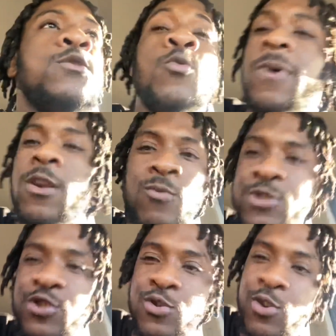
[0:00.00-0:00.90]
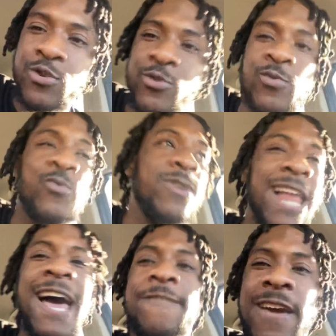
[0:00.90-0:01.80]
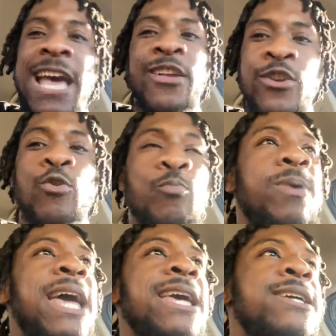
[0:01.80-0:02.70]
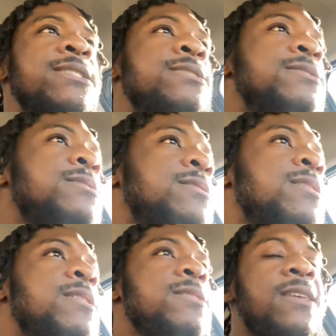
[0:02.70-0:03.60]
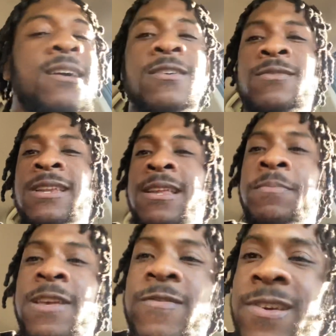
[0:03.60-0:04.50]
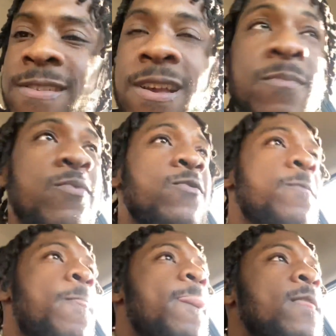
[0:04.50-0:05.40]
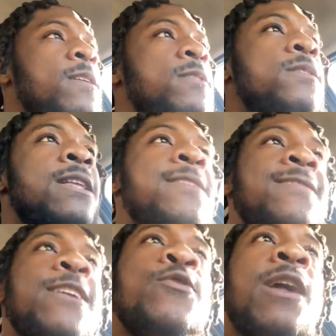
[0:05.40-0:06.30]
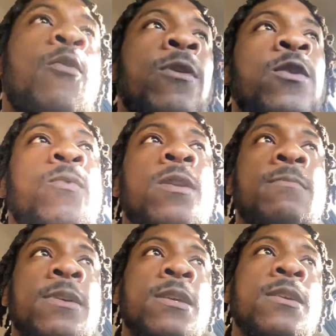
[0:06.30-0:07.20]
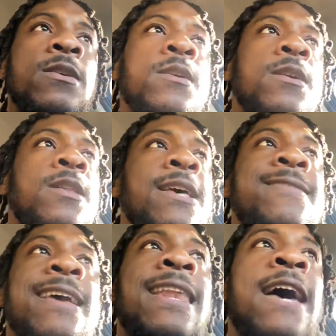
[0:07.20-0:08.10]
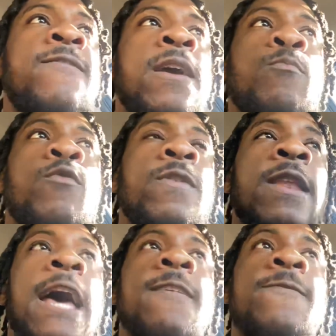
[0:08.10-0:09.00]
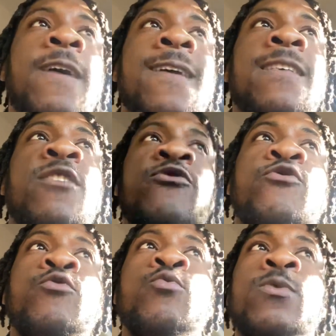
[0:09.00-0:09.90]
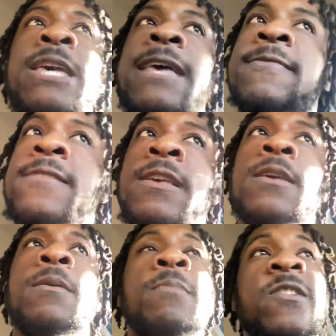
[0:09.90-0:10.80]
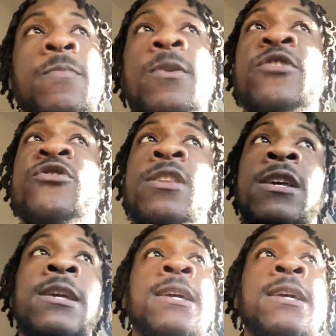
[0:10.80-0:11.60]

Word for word: matter what you're going through, laugh at your pain. Down. Let me give you an example. Let's say you're not where you want to be. Let's say life ain't moving as fast as you can see, but spiritually,